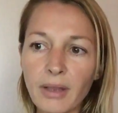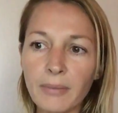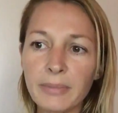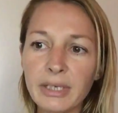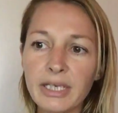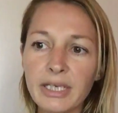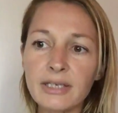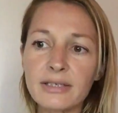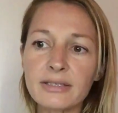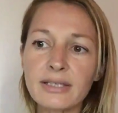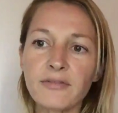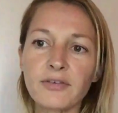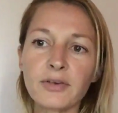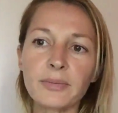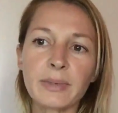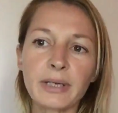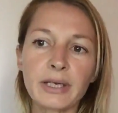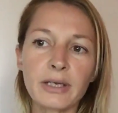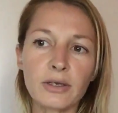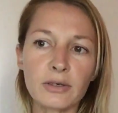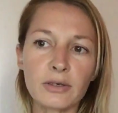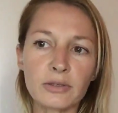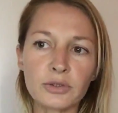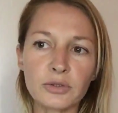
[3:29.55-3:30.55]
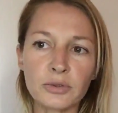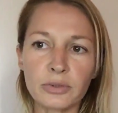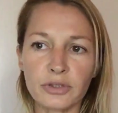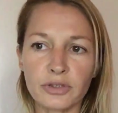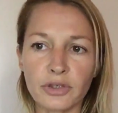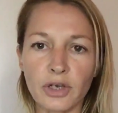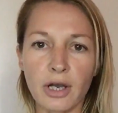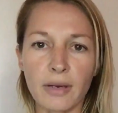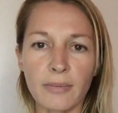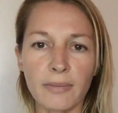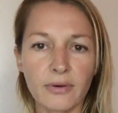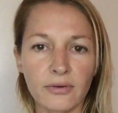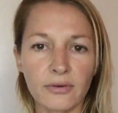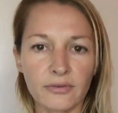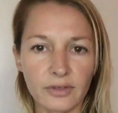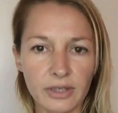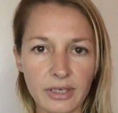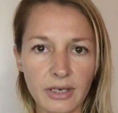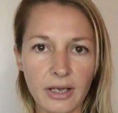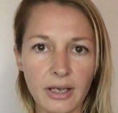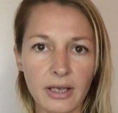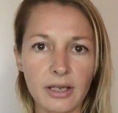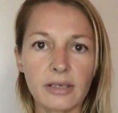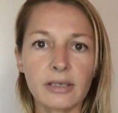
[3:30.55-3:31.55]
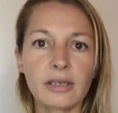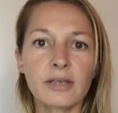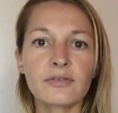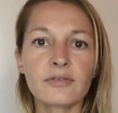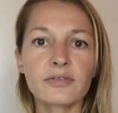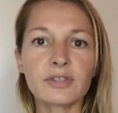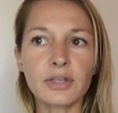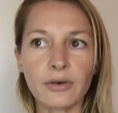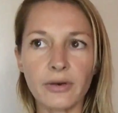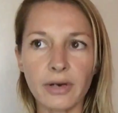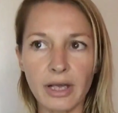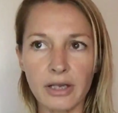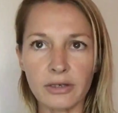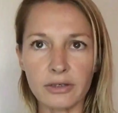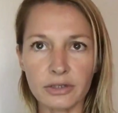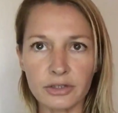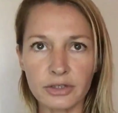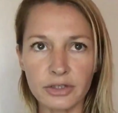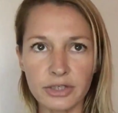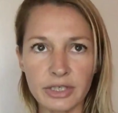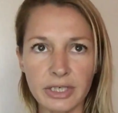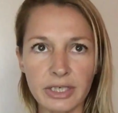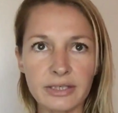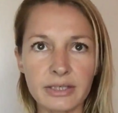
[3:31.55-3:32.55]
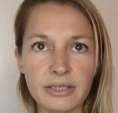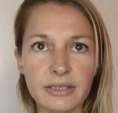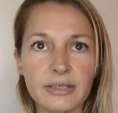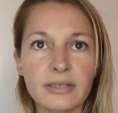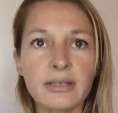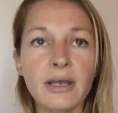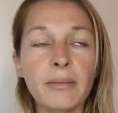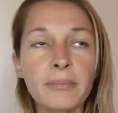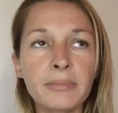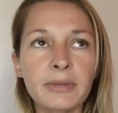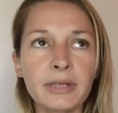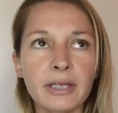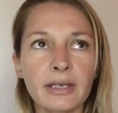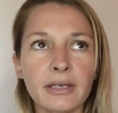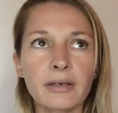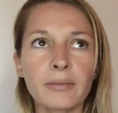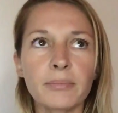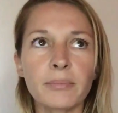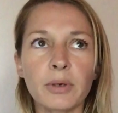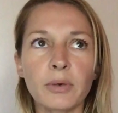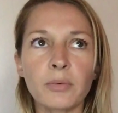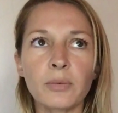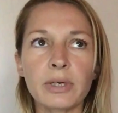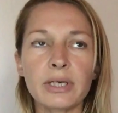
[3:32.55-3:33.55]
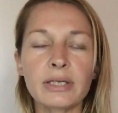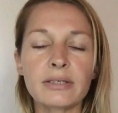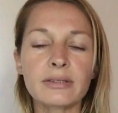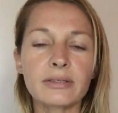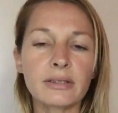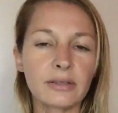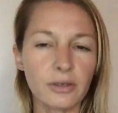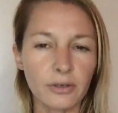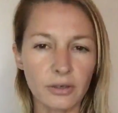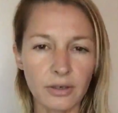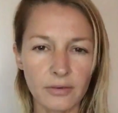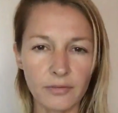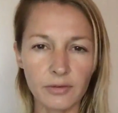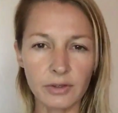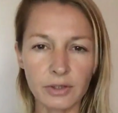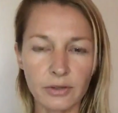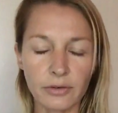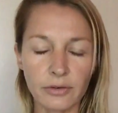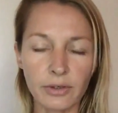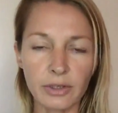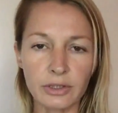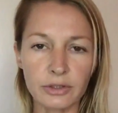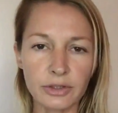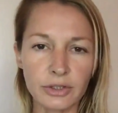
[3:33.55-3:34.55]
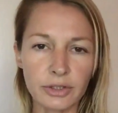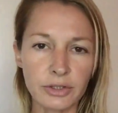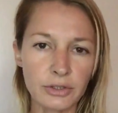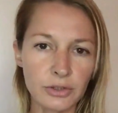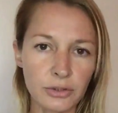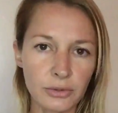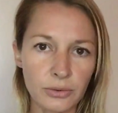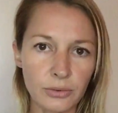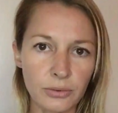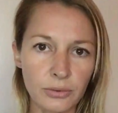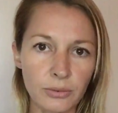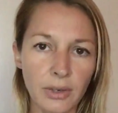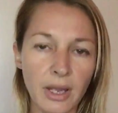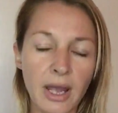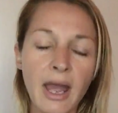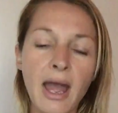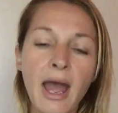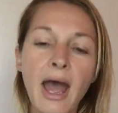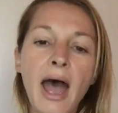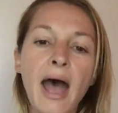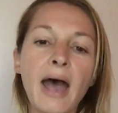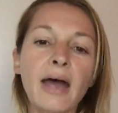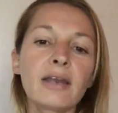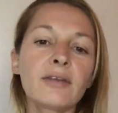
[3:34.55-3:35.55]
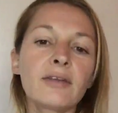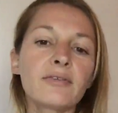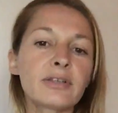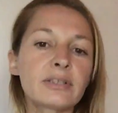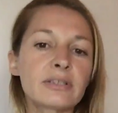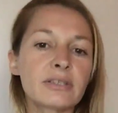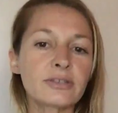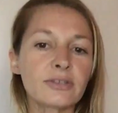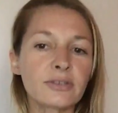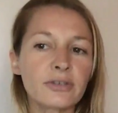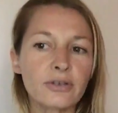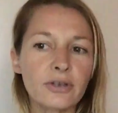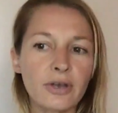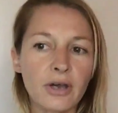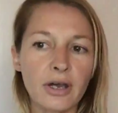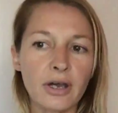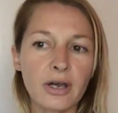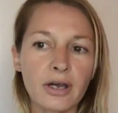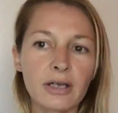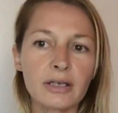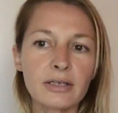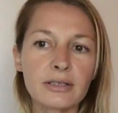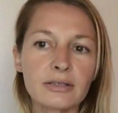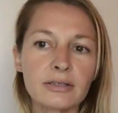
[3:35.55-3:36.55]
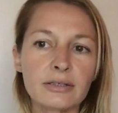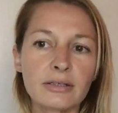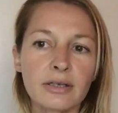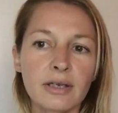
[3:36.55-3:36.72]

Because everybody goes to a job every day and gives their energy to something, but what is it they're giving their energy to? And if it's not